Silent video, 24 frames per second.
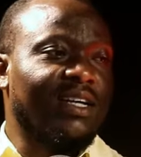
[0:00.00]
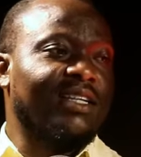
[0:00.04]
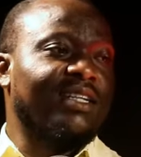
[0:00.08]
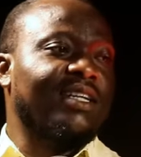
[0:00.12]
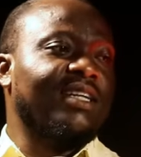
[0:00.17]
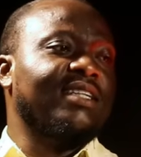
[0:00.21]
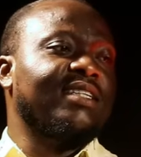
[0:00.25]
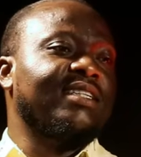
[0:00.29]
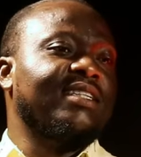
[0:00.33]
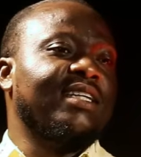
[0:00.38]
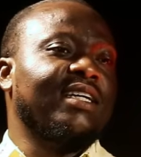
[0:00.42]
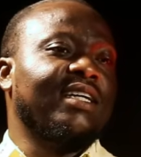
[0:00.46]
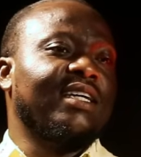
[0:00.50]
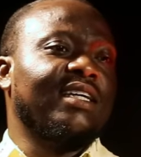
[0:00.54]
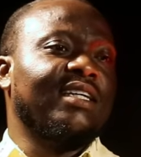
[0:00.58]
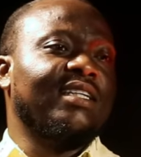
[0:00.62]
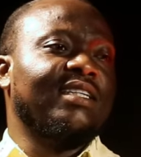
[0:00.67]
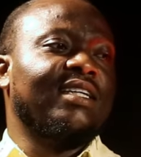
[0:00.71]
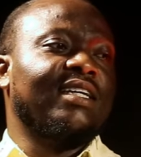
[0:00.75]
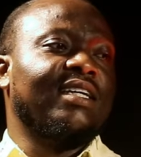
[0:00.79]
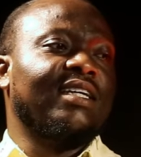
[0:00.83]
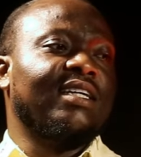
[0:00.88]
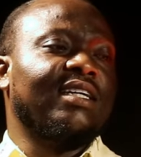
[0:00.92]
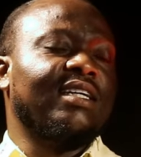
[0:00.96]
and then they
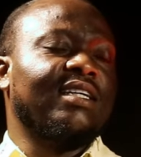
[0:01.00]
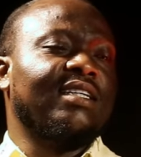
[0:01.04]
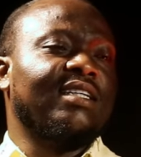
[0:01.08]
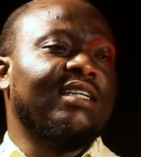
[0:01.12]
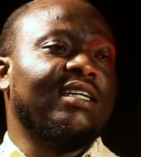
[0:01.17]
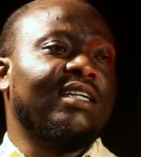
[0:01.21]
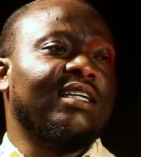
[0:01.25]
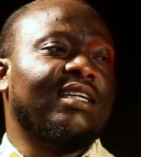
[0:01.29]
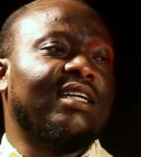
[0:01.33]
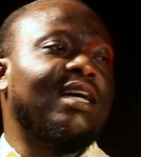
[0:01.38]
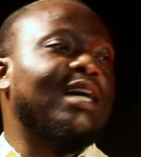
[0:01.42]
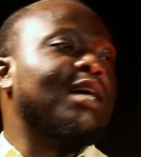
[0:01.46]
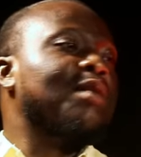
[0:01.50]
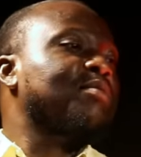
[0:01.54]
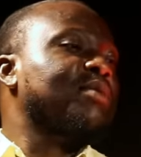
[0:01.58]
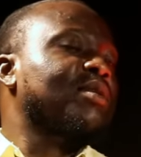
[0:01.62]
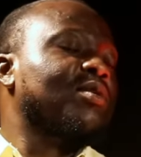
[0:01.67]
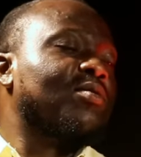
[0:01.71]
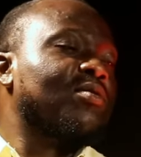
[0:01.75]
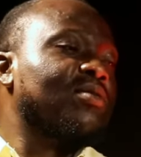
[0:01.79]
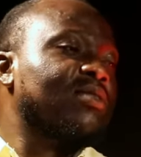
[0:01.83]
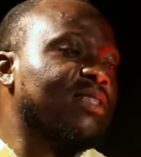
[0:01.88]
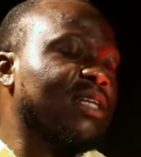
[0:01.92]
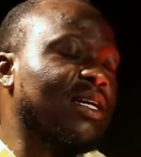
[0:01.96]
they they come in
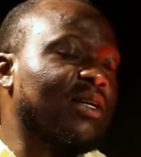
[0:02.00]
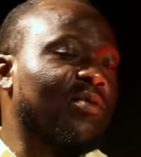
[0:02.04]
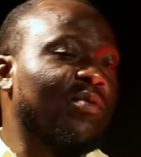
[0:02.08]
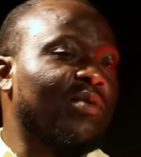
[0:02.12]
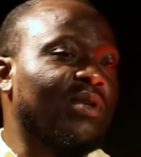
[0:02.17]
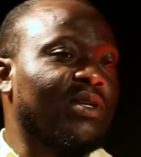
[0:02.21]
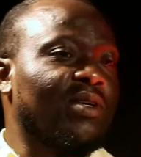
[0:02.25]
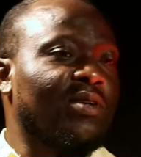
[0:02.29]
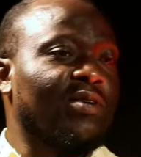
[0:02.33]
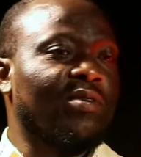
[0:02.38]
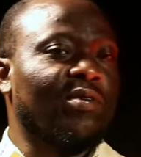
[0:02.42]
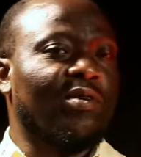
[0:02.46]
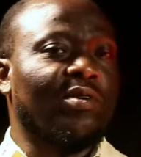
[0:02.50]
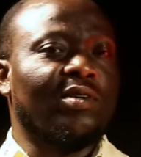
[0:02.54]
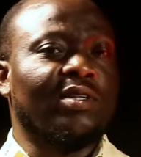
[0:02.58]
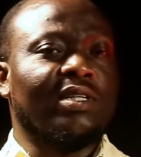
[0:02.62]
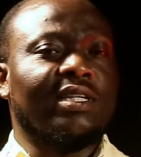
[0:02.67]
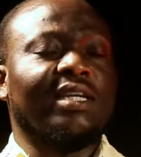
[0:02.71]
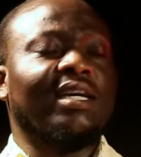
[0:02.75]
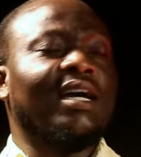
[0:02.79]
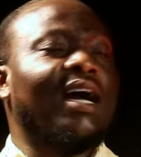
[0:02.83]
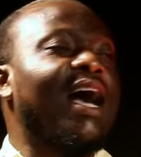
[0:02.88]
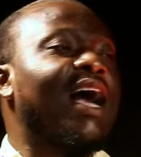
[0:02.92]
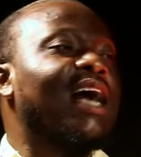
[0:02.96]
contact with you, or
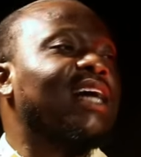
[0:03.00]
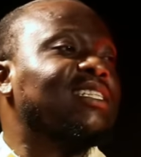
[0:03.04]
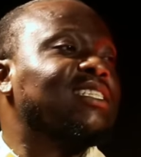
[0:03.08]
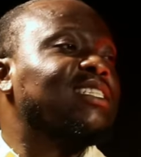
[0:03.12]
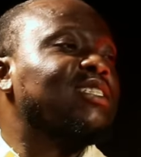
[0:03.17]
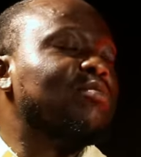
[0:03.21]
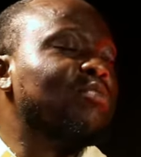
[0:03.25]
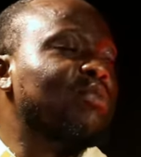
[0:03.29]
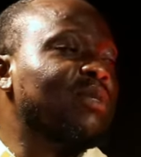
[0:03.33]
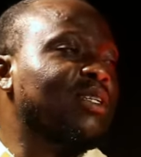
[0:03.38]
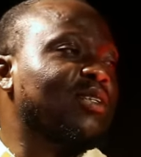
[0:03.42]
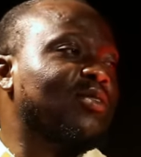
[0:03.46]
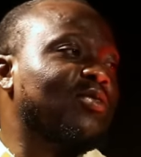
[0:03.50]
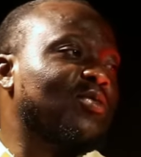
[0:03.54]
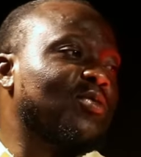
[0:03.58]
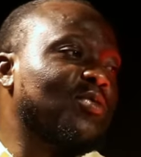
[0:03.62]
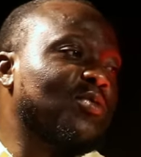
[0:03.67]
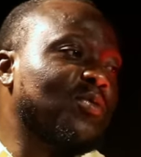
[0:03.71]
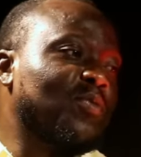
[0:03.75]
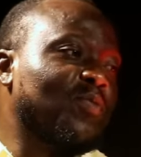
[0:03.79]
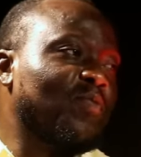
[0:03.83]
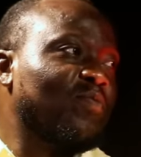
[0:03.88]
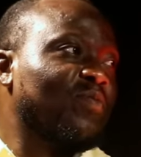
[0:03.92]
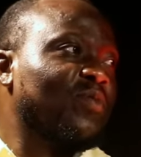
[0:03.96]
they ask me to